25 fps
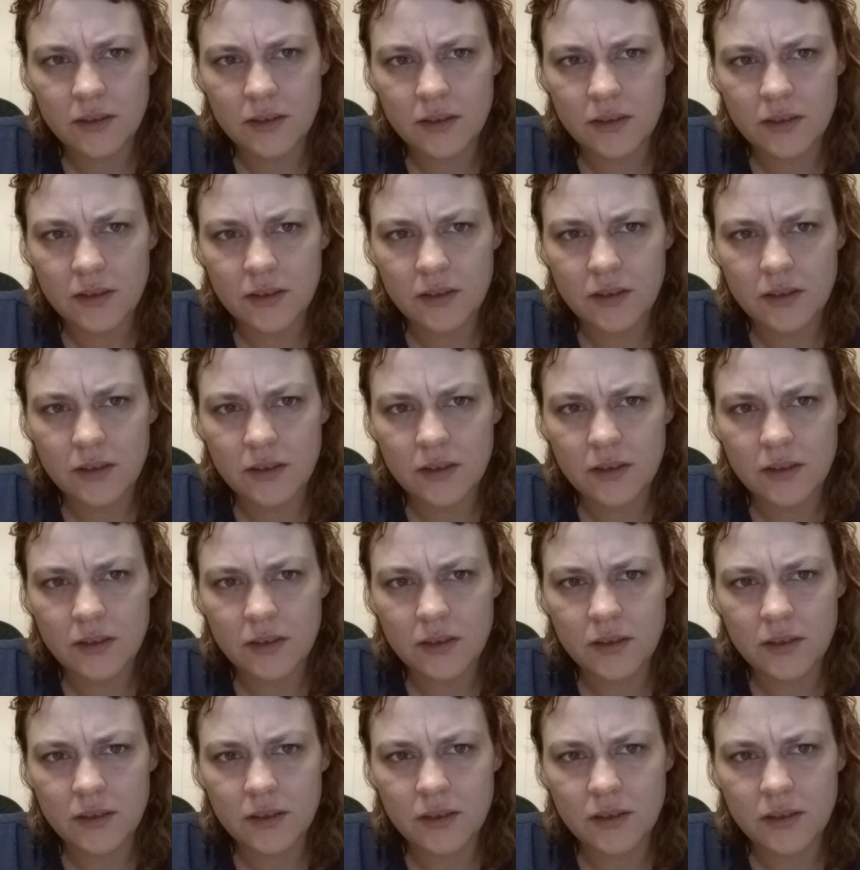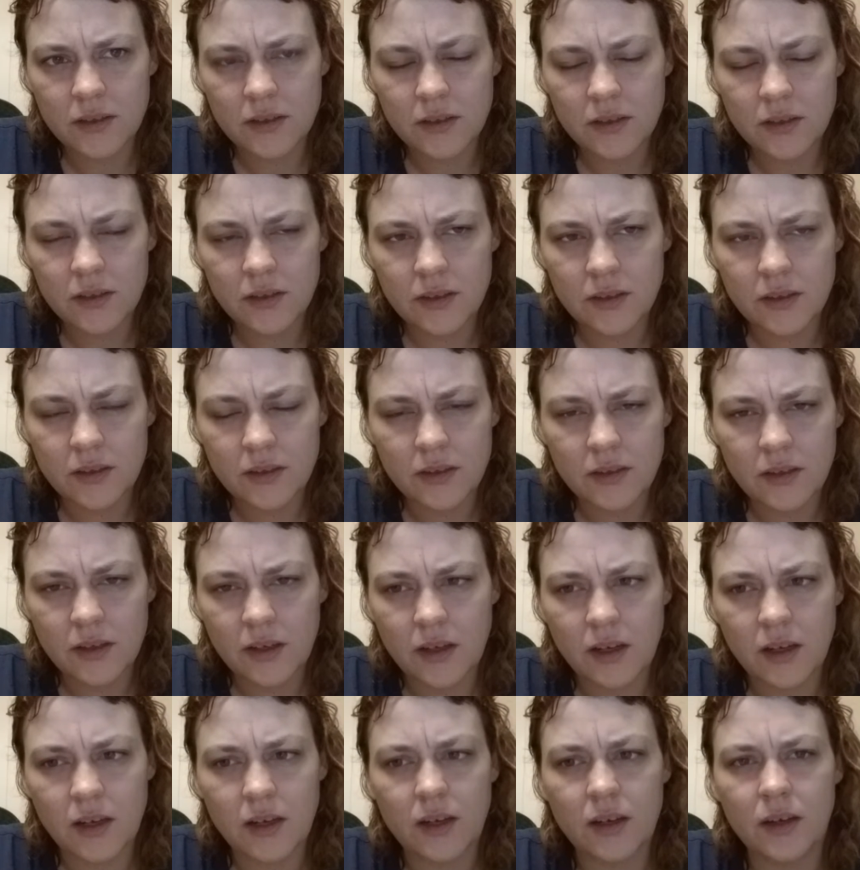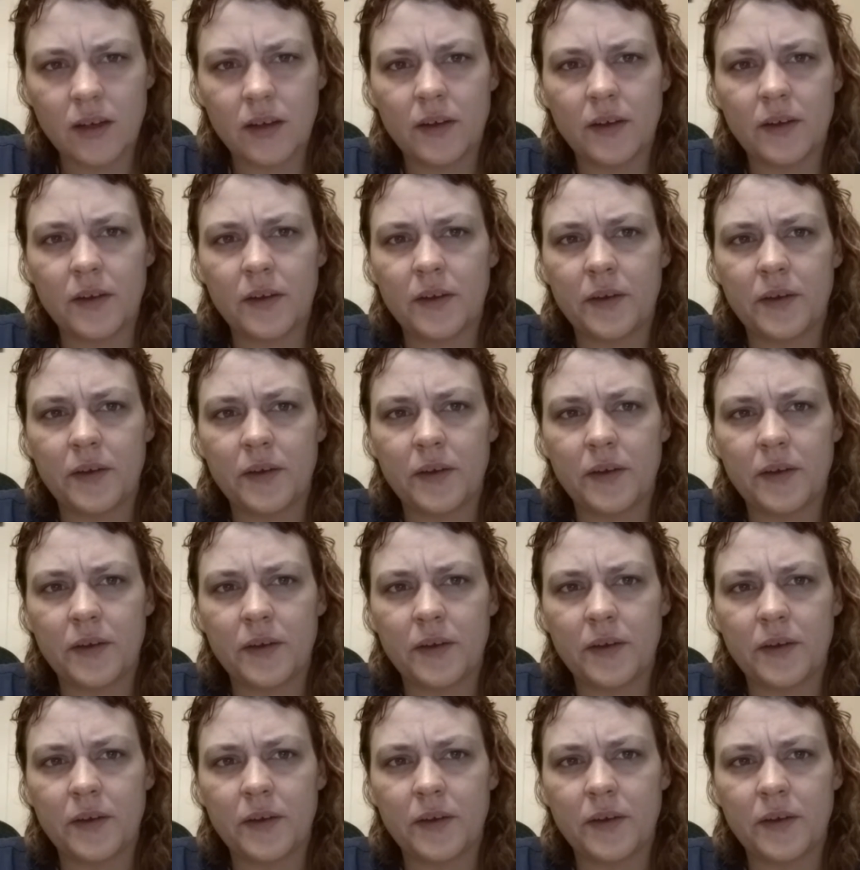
Nothing is said.